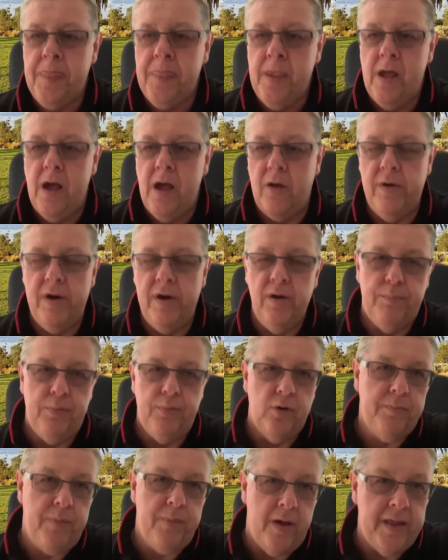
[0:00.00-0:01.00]
I read a
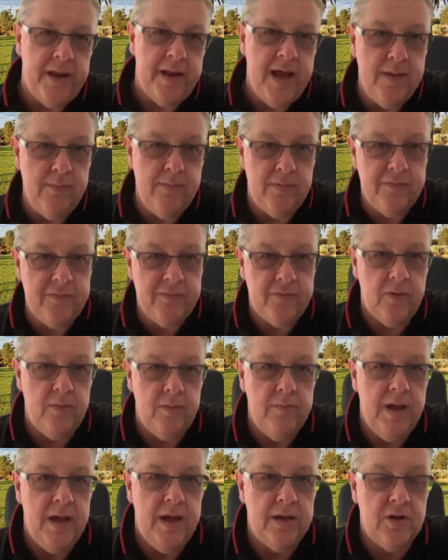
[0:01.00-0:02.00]
book by the name of
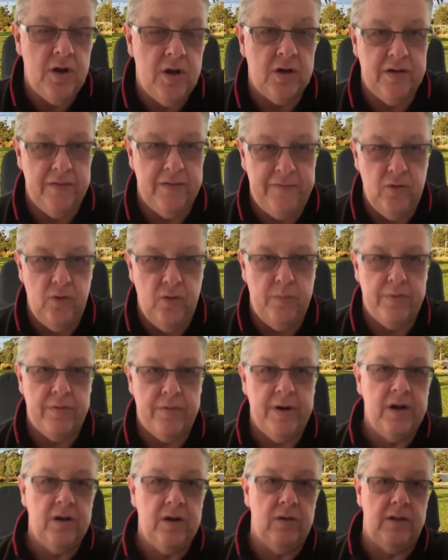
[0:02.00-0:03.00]
from Dr. Phil
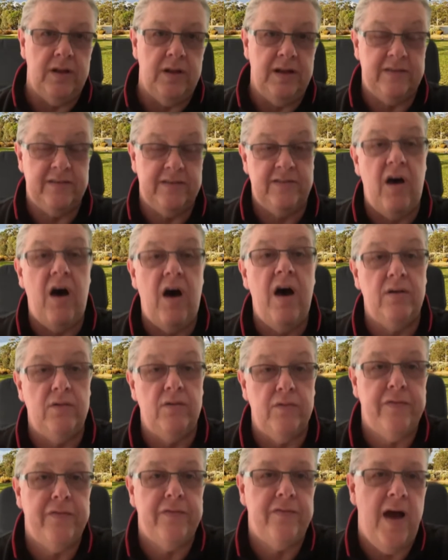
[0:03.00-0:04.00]
Pringle, and it's
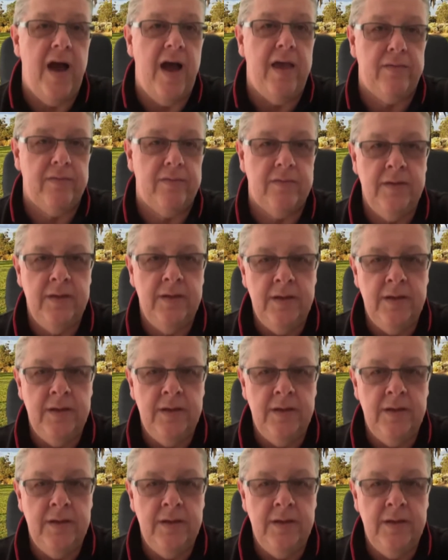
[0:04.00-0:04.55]
titled Faith.